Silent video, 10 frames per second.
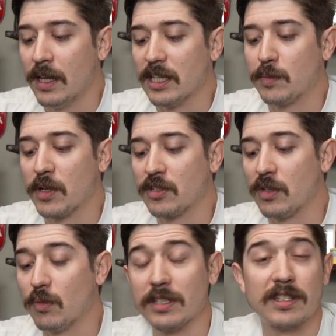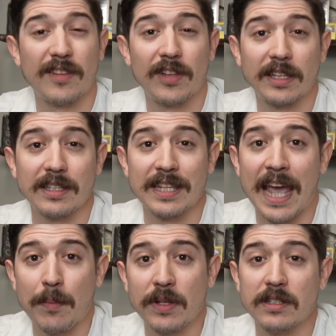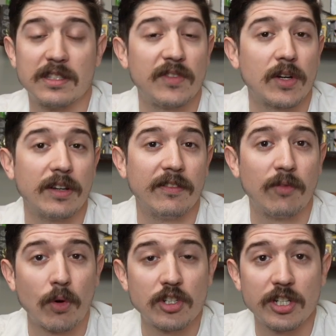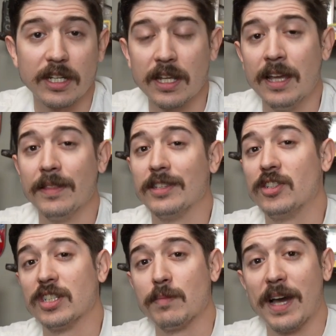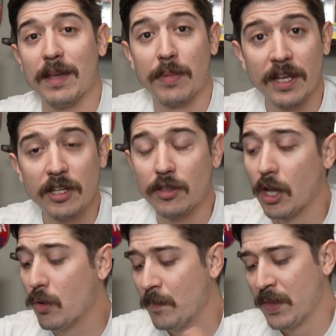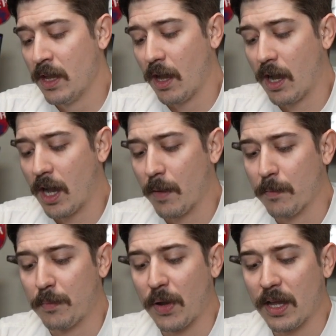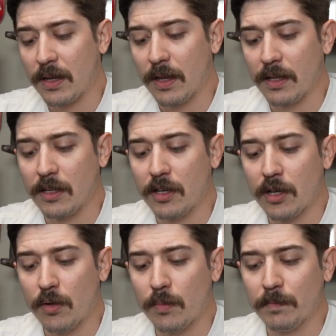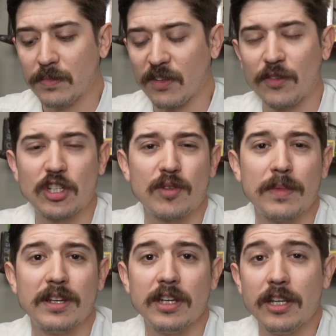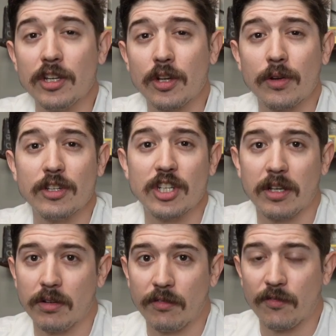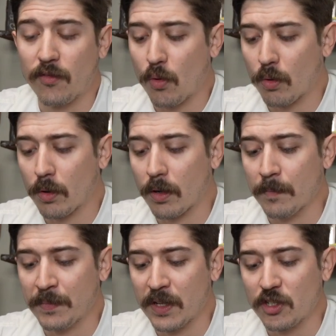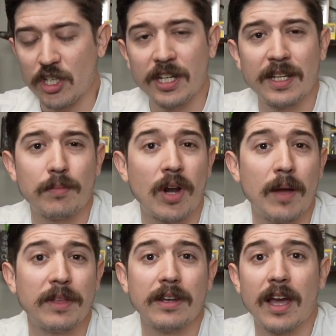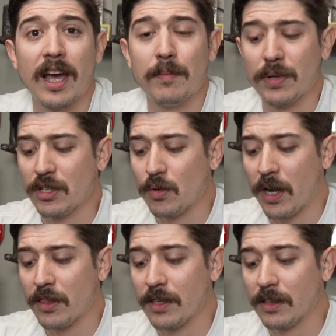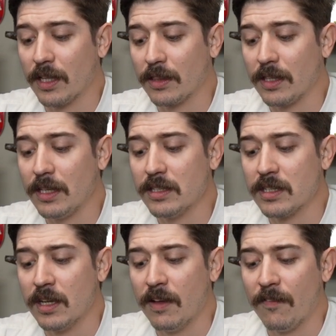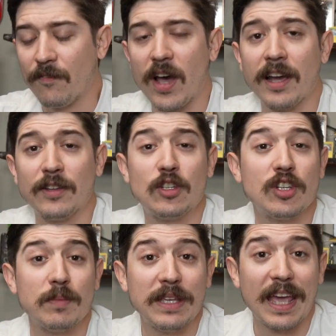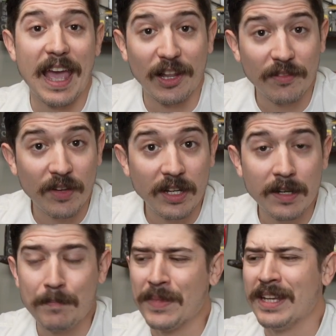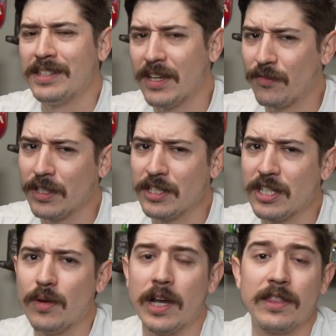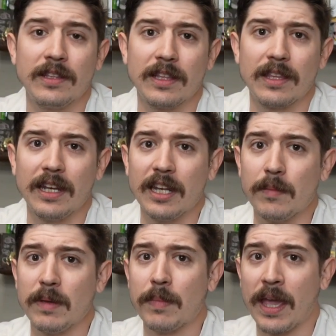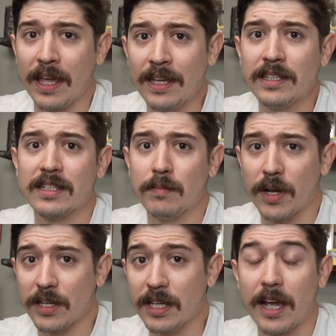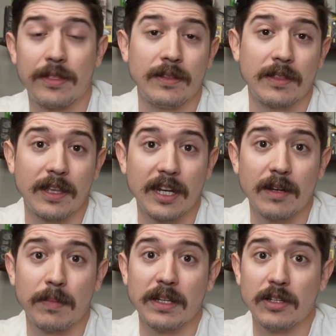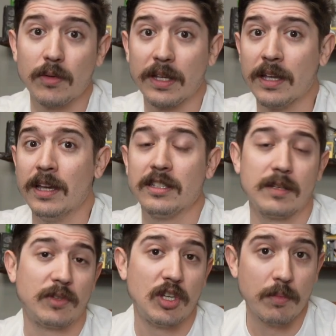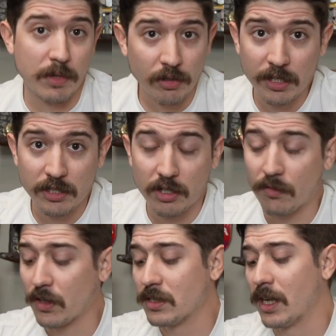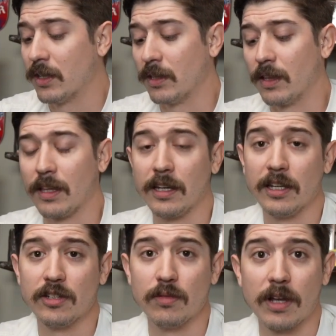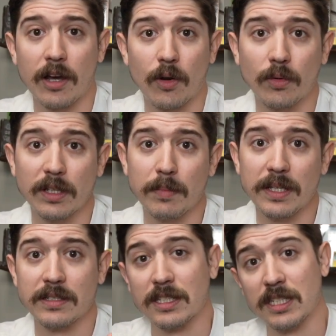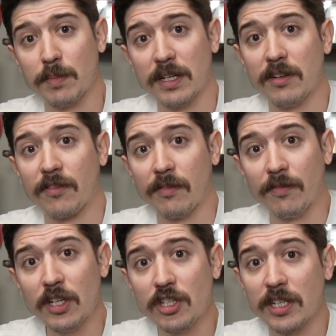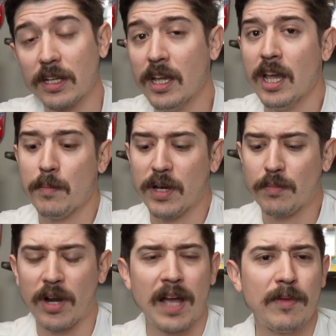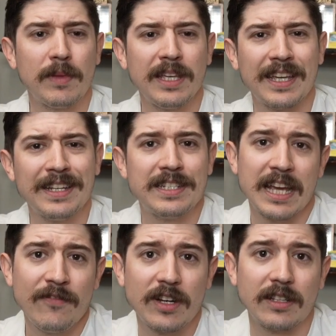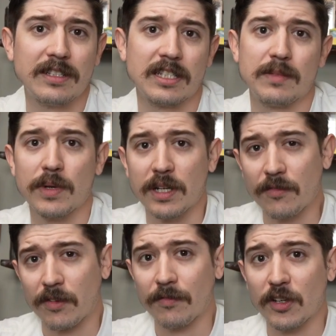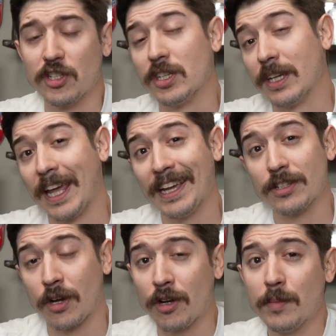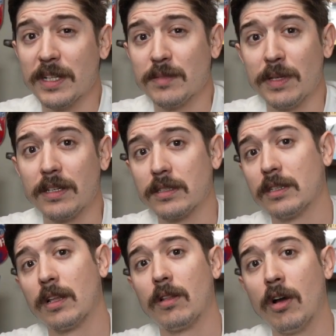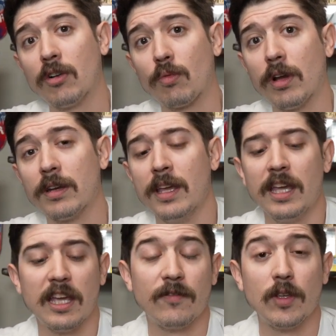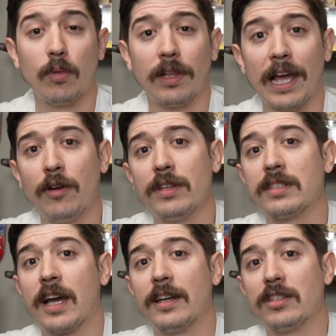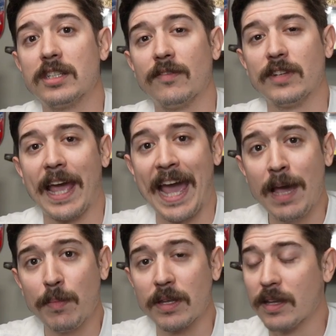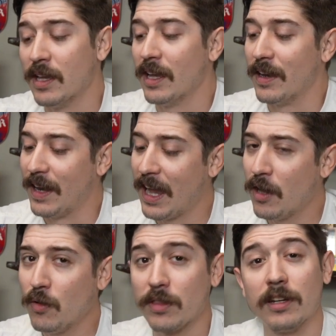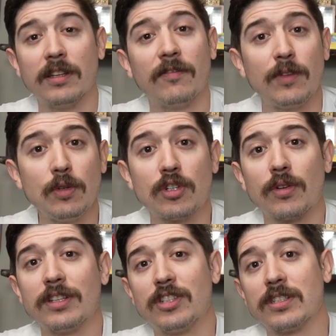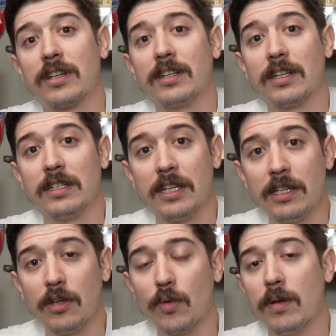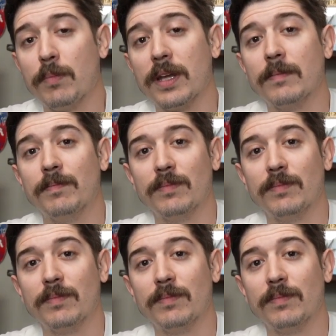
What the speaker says: especially when stuff like this happens. It's very unfortunate. This is just my opinion though. But you know, the fishermen need to go to jail for cheating? Probably not. But do I think that these fines should be elevated? Definitely so. I think that they need to be paying some money. I think that they need to be doing some community service. I think that they need to not only be suspended from fishing, but probably indefinitely suspended from fishing and tournaments, because in the long run, if you allow this kind of stuff to happen now, then in the future, it's just going to continue. But